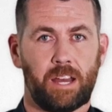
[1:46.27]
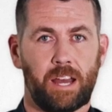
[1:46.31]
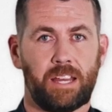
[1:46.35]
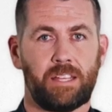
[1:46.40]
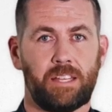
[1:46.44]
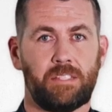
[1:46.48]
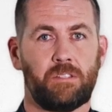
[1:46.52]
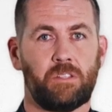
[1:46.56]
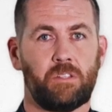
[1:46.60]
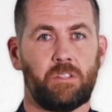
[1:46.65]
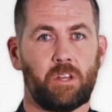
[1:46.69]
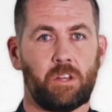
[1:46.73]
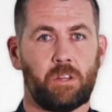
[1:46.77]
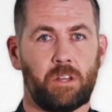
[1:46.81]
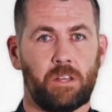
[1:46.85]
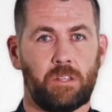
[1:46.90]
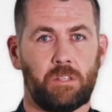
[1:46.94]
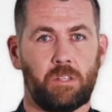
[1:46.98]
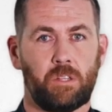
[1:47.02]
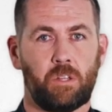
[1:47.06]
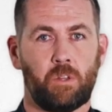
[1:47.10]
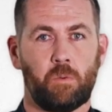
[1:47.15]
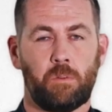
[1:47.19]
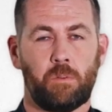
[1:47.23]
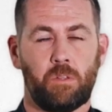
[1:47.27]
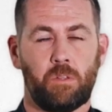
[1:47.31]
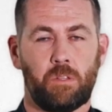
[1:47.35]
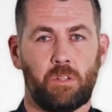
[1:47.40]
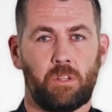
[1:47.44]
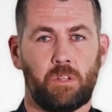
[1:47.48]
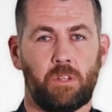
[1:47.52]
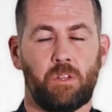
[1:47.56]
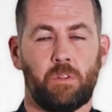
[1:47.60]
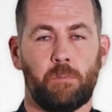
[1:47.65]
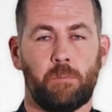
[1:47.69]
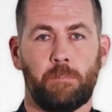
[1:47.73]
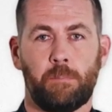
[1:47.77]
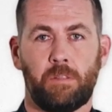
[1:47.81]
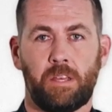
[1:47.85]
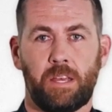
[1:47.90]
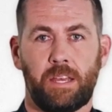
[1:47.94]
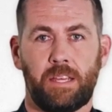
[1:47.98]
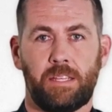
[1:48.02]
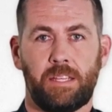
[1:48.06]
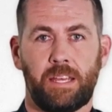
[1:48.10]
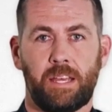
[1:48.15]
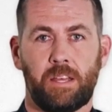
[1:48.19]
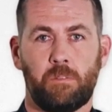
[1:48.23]
as long as you assume
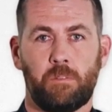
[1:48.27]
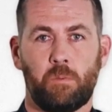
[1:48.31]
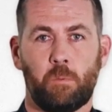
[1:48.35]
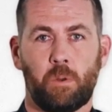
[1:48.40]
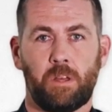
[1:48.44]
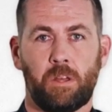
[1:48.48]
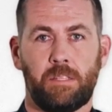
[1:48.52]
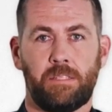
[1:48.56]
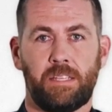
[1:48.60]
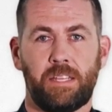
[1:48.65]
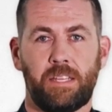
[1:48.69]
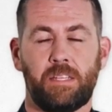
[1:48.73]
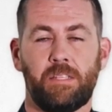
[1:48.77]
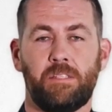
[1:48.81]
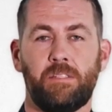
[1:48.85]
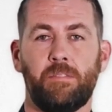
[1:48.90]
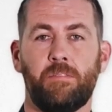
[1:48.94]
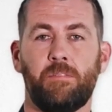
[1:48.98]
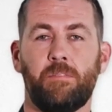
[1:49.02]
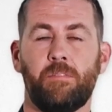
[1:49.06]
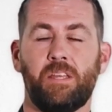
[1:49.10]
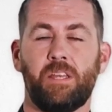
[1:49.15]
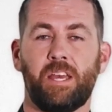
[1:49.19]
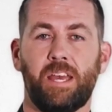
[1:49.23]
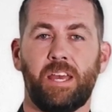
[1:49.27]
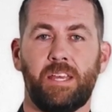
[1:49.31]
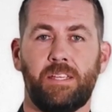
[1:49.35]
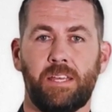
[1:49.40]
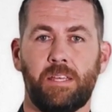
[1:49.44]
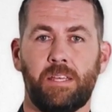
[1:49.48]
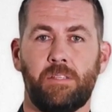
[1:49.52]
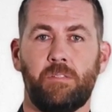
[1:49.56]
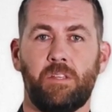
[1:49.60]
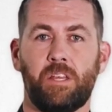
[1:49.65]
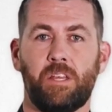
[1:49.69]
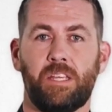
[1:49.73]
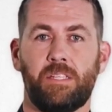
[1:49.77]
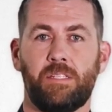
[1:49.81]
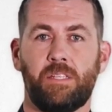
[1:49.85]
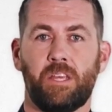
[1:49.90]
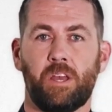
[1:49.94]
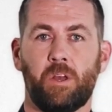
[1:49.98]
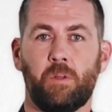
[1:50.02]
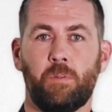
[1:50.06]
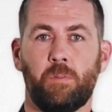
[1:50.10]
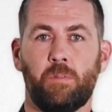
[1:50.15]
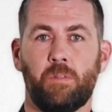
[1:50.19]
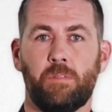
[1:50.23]
it never wears in and never gets
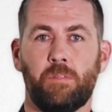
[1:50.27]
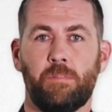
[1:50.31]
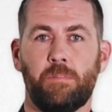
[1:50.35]
old.